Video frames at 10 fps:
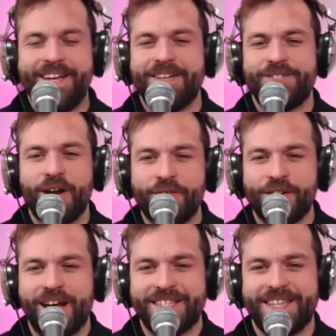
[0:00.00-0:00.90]
Sorry for
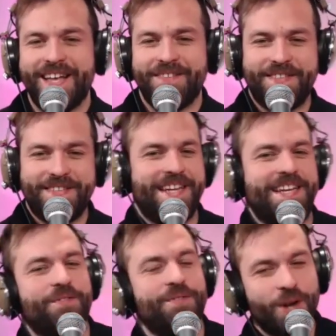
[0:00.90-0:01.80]
your
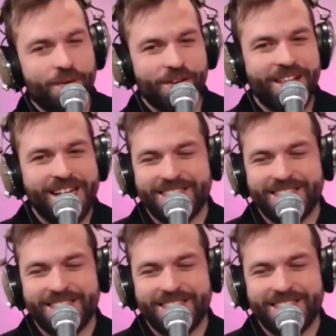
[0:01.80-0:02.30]
loss.